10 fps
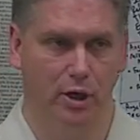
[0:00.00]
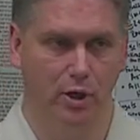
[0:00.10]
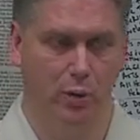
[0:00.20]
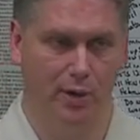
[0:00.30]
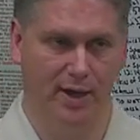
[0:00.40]

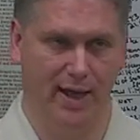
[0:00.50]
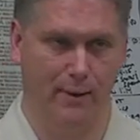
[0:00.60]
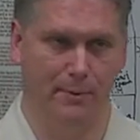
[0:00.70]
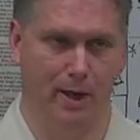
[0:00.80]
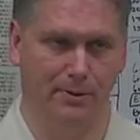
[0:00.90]
want to
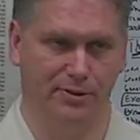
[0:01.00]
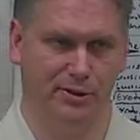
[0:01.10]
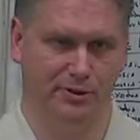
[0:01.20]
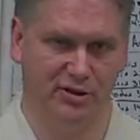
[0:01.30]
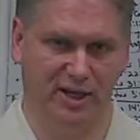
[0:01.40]
help us
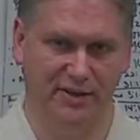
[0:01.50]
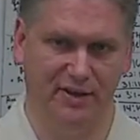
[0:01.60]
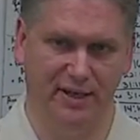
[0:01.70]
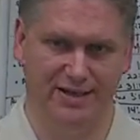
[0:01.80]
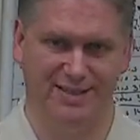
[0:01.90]
understand that
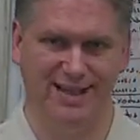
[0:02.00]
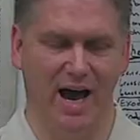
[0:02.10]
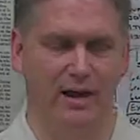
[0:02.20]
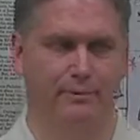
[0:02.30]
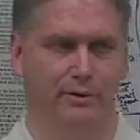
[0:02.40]
he is
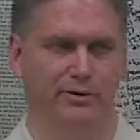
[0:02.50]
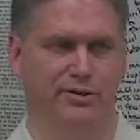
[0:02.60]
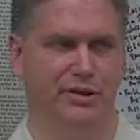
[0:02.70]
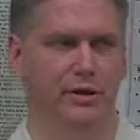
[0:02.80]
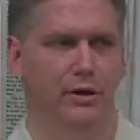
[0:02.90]
not a
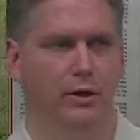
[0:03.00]
person